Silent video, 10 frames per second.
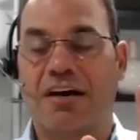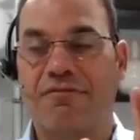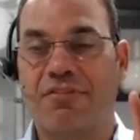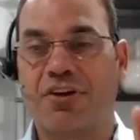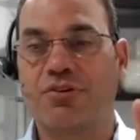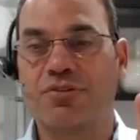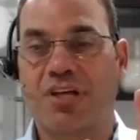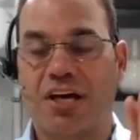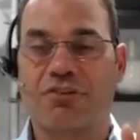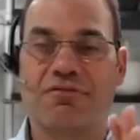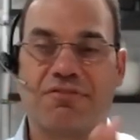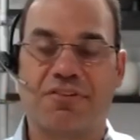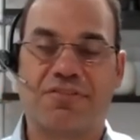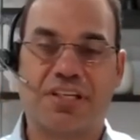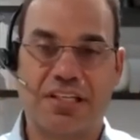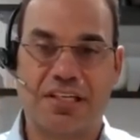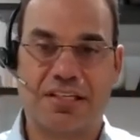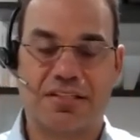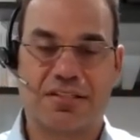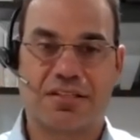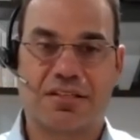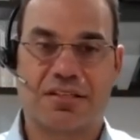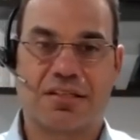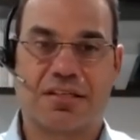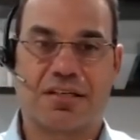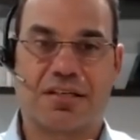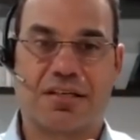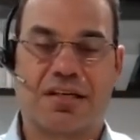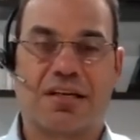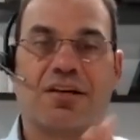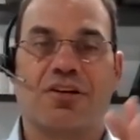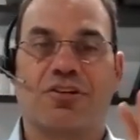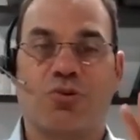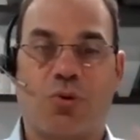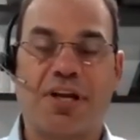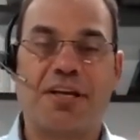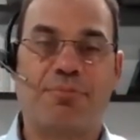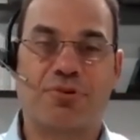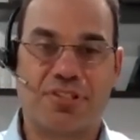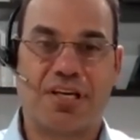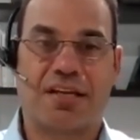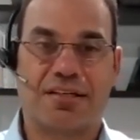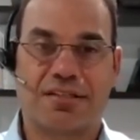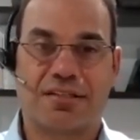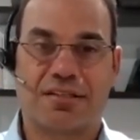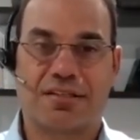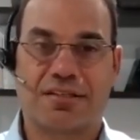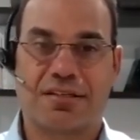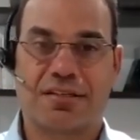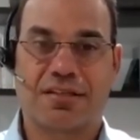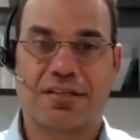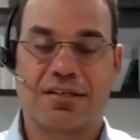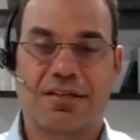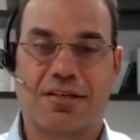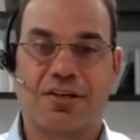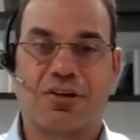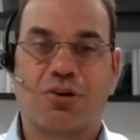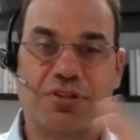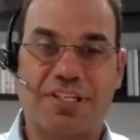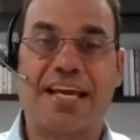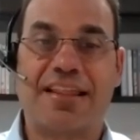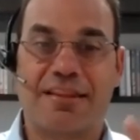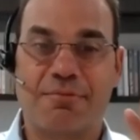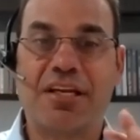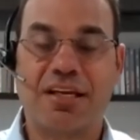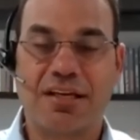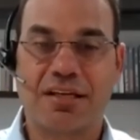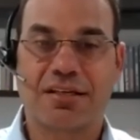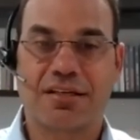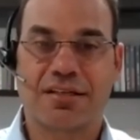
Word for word: Of those 150 leads, 20% will take the meeting,